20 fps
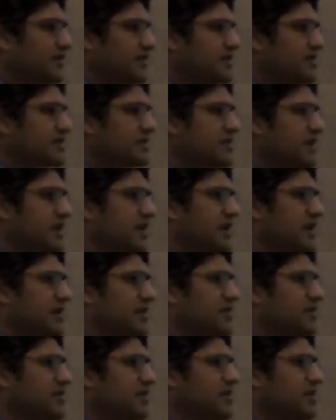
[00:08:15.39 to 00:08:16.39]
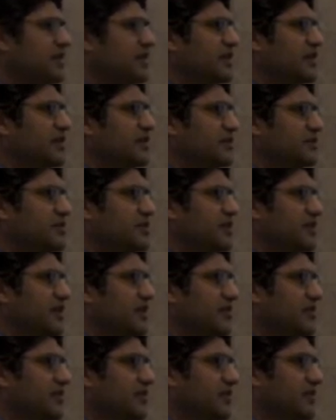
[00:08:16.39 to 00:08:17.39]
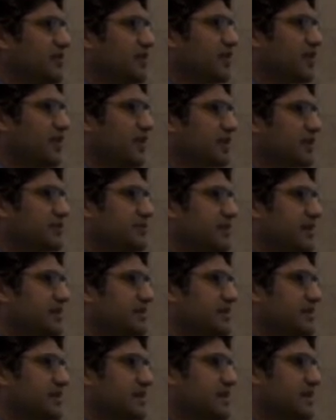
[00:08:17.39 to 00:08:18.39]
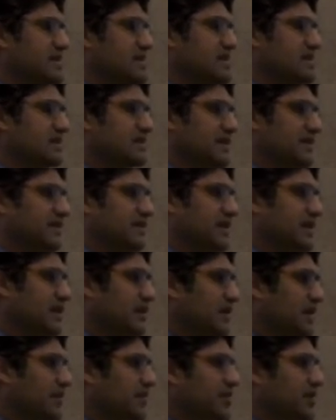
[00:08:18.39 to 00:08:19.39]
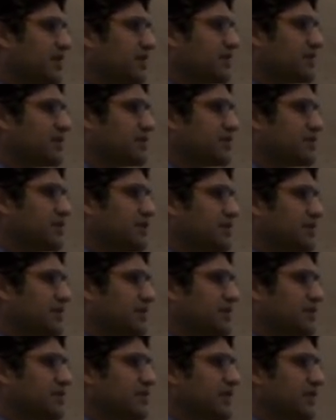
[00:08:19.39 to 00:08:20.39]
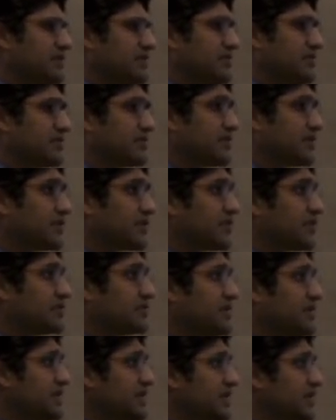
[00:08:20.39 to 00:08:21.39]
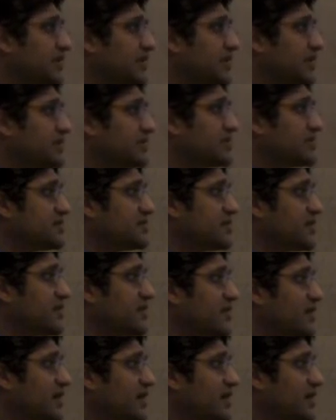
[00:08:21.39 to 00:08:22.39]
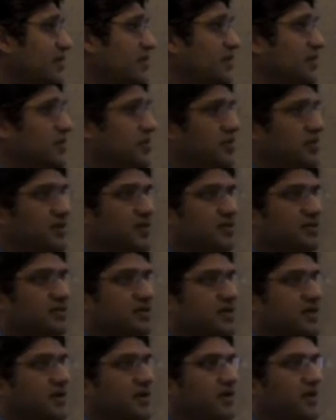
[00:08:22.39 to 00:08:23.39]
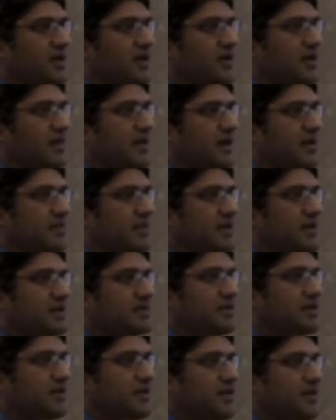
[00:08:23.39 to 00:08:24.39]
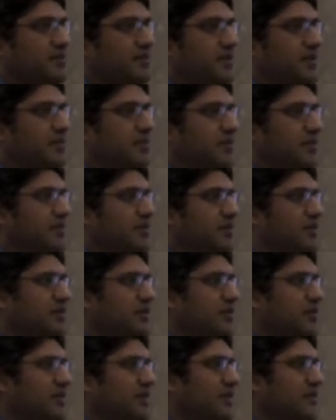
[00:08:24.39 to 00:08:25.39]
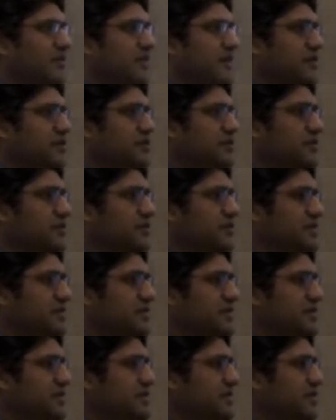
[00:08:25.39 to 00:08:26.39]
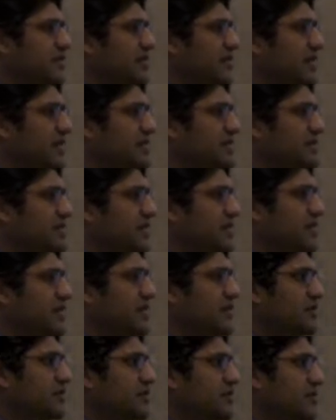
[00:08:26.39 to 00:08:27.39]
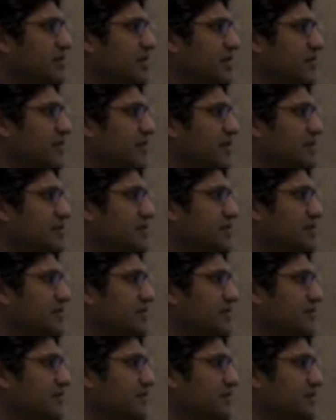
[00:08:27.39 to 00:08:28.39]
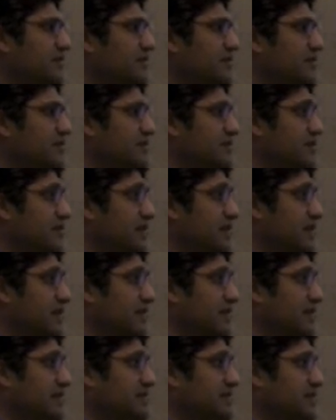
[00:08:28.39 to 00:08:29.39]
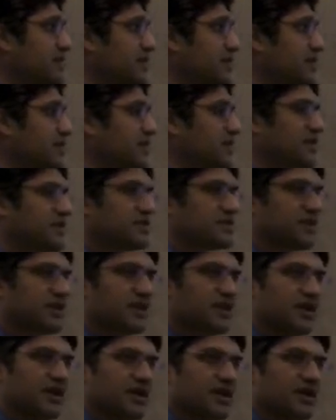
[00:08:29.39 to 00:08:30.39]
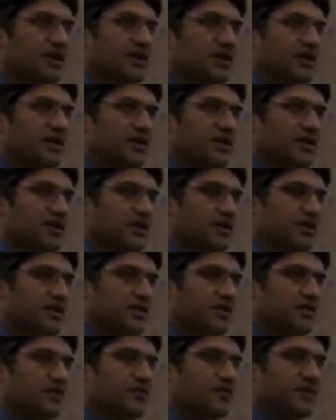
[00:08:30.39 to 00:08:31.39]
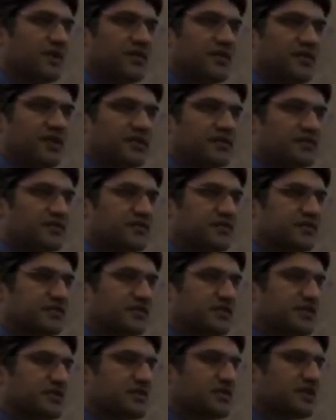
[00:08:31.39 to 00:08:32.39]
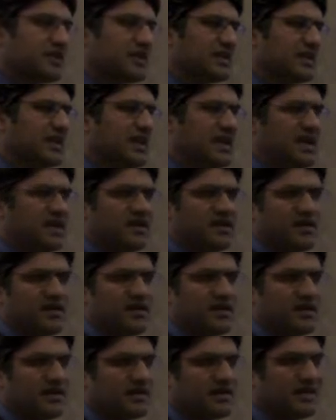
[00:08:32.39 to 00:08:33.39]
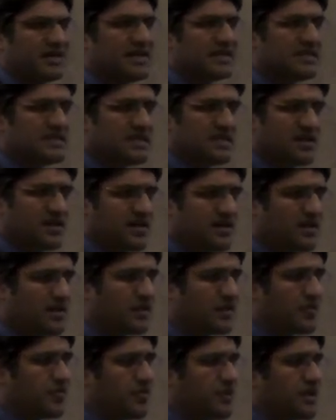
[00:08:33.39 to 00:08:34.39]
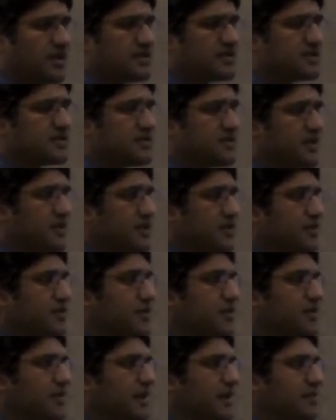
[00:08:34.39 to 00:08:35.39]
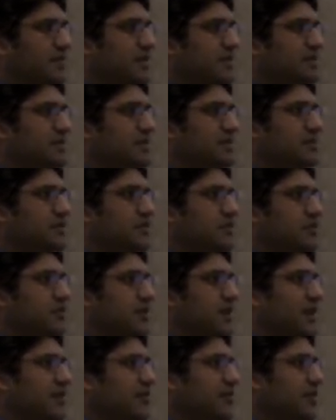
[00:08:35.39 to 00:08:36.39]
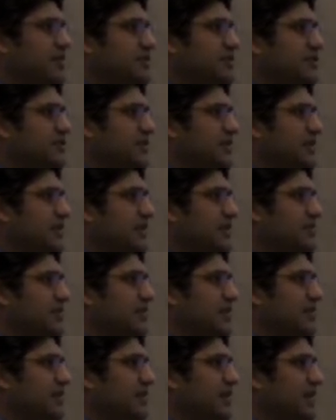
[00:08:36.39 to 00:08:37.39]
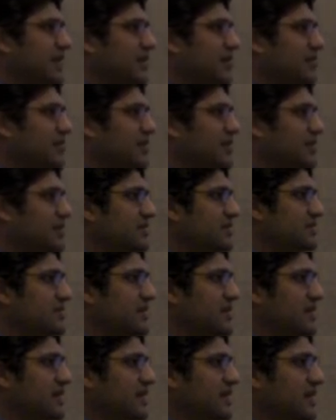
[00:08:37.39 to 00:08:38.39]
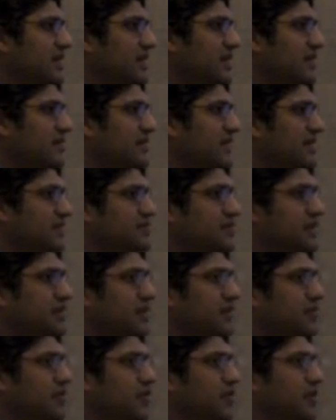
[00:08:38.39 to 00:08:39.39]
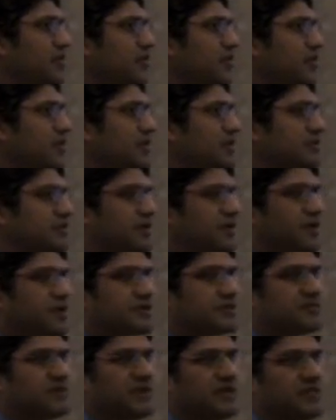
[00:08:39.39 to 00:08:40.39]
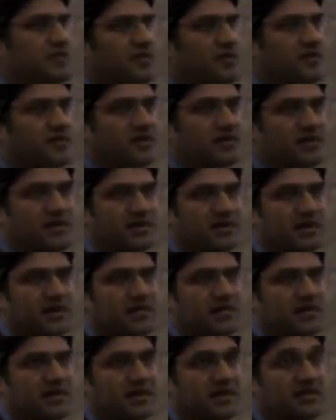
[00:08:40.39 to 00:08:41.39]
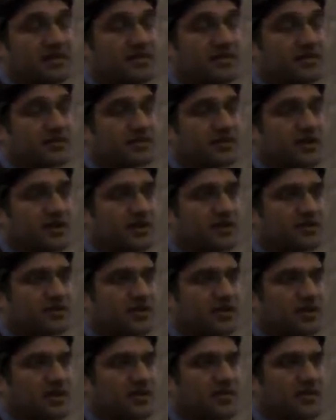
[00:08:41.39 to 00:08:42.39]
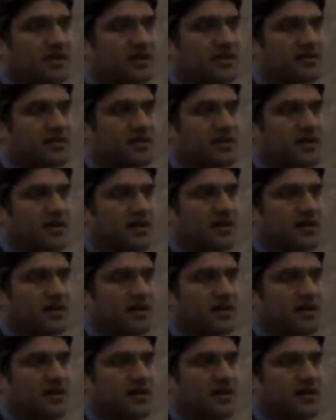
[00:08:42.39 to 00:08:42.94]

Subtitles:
This is going to get really huge. We were all expecting 7 gigawatt market this year. It's going to turn out to be 12 to 13 gigawatts this year globally. So that means that there are people building new manufacturing facilities in the U.S. There's new manufacturing facilities going into Mexico. There's new manufacturing facilities going to Canada and India and other places around the world. That means that solar panel prices are going to keep coming down, because as you get more and more experienced people coming in, those costs are going to come down.